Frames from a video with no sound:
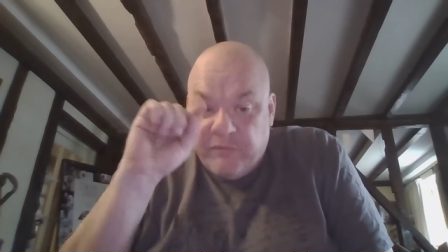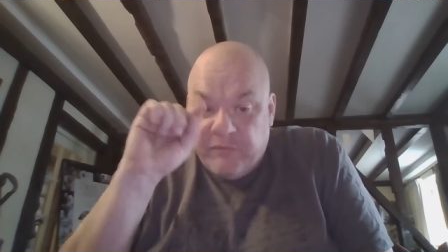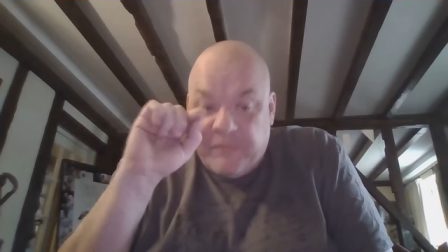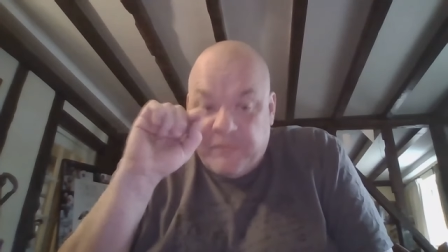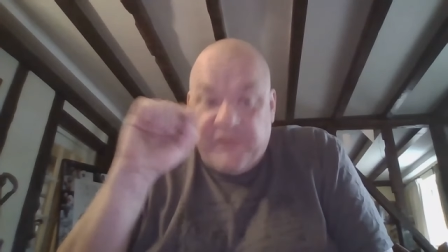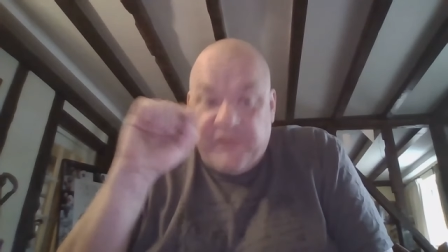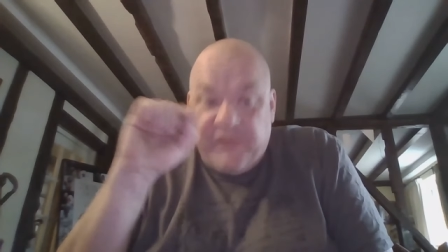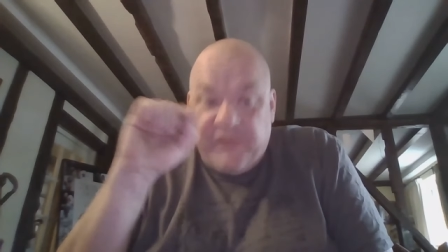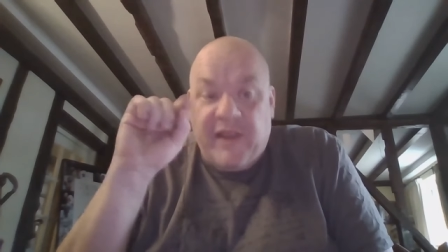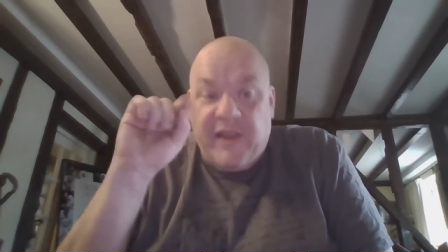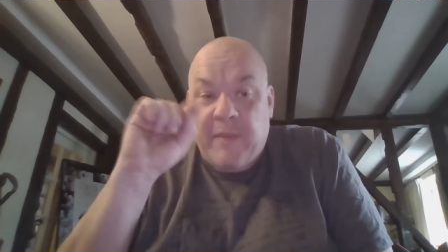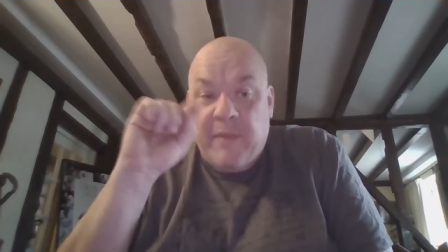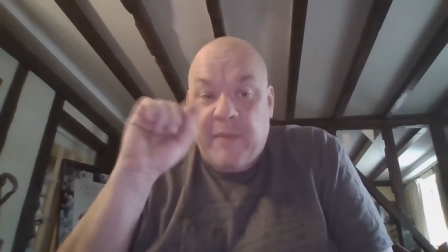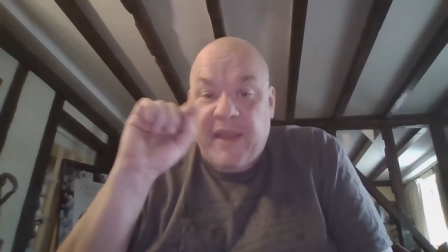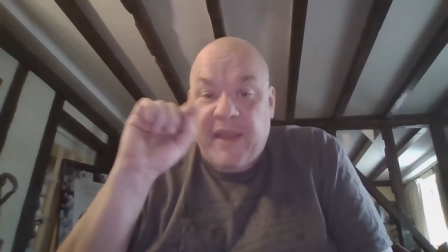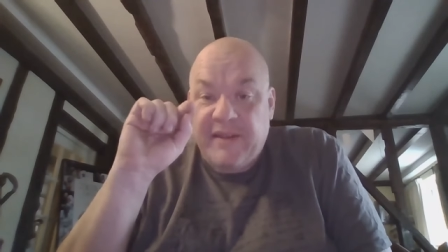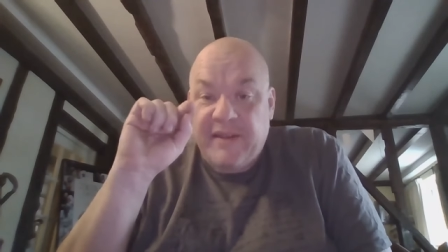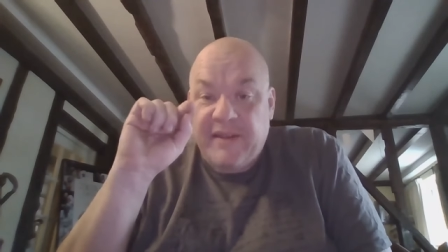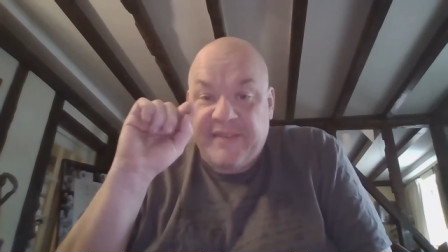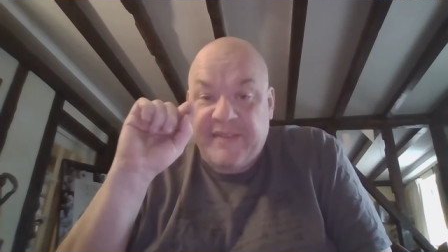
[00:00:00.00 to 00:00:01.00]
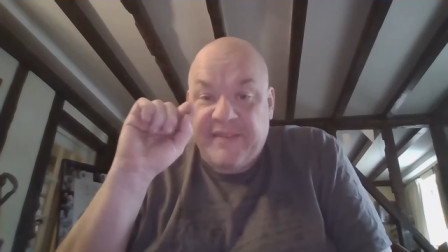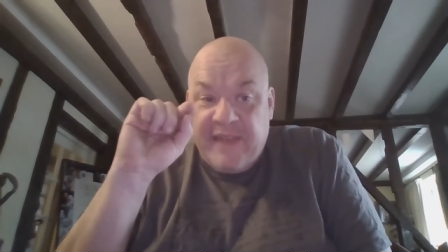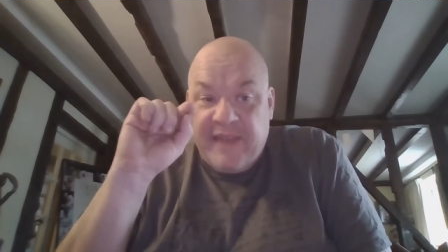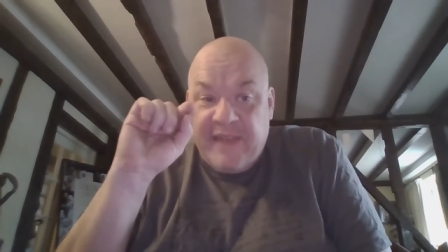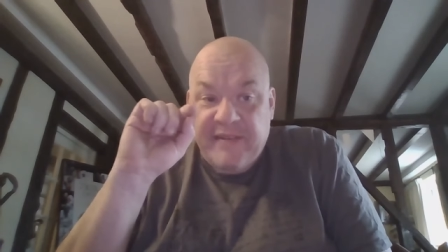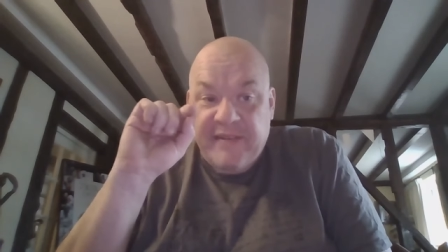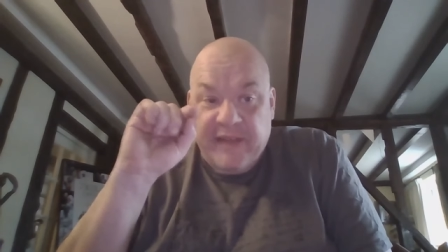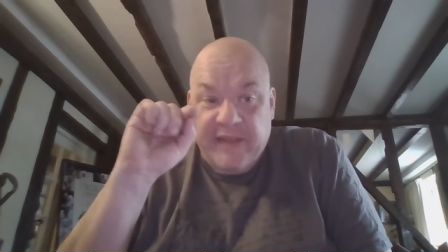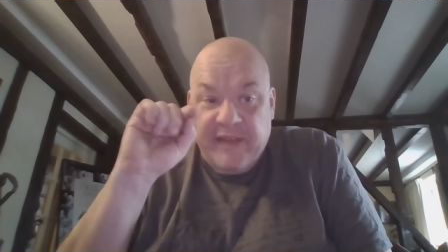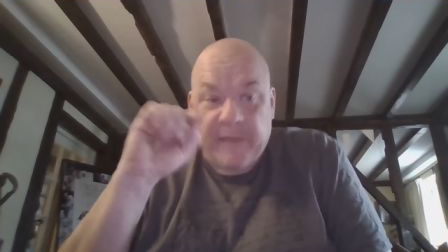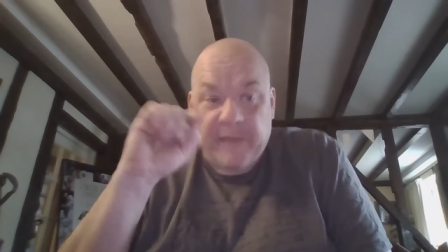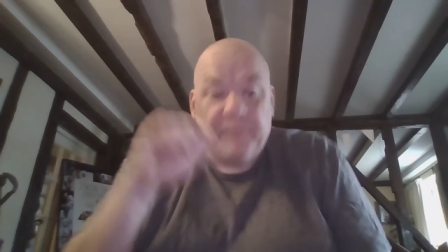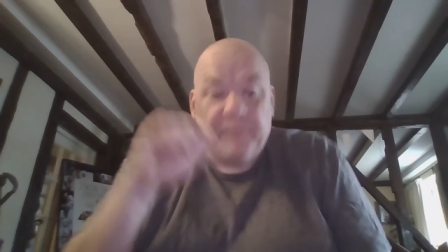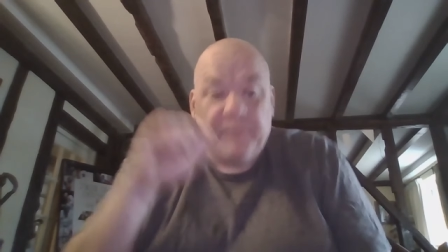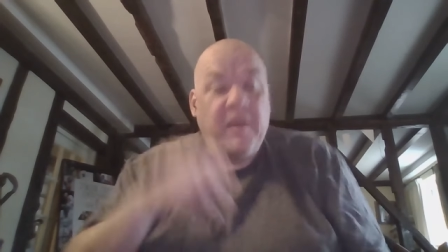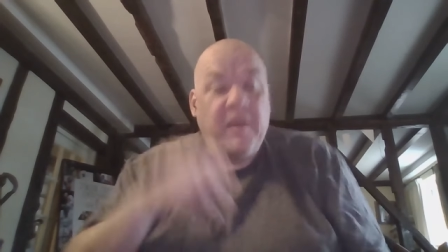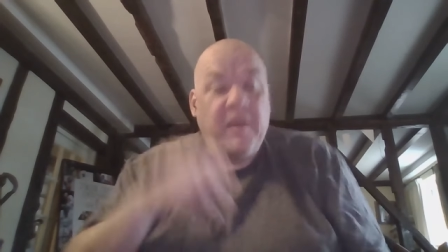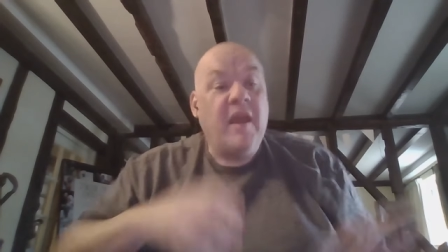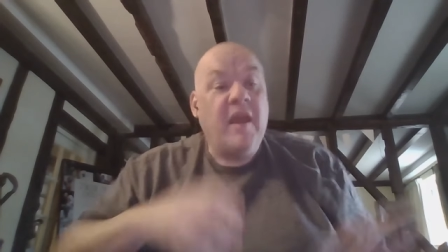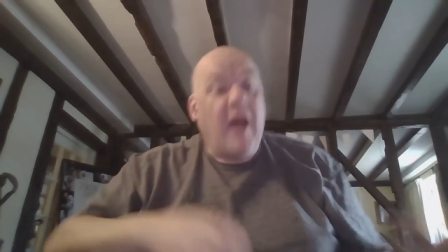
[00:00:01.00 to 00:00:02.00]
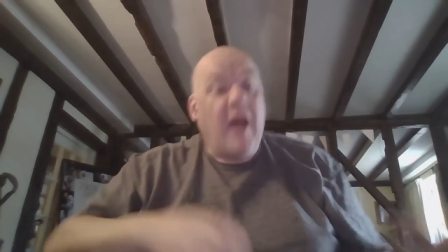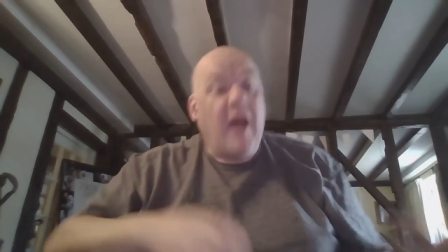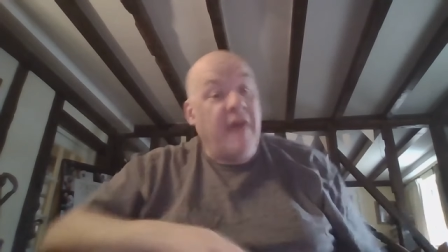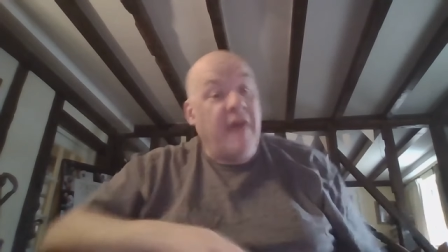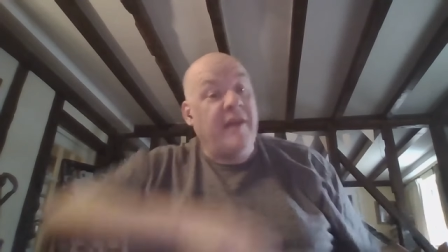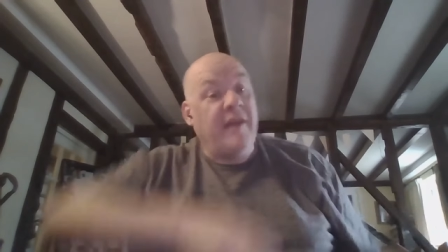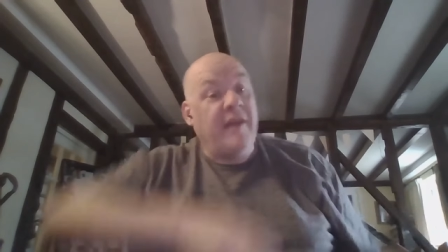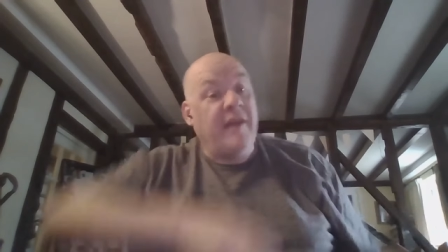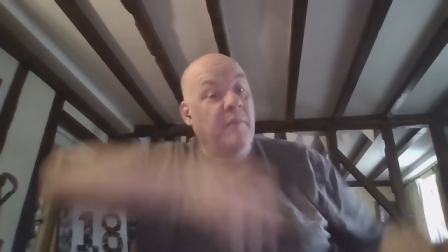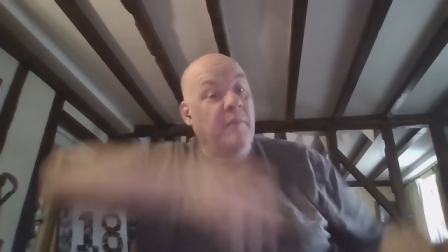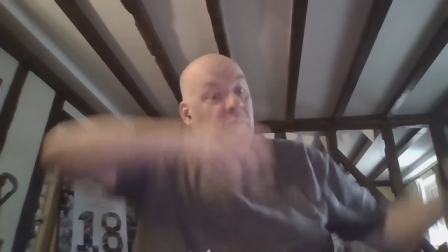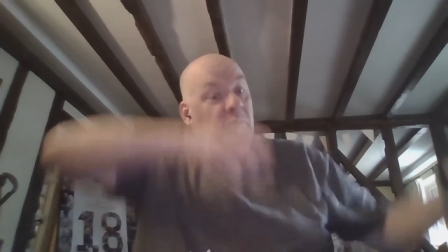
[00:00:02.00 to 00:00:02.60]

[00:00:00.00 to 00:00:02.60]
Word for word: slap bang in the center, and then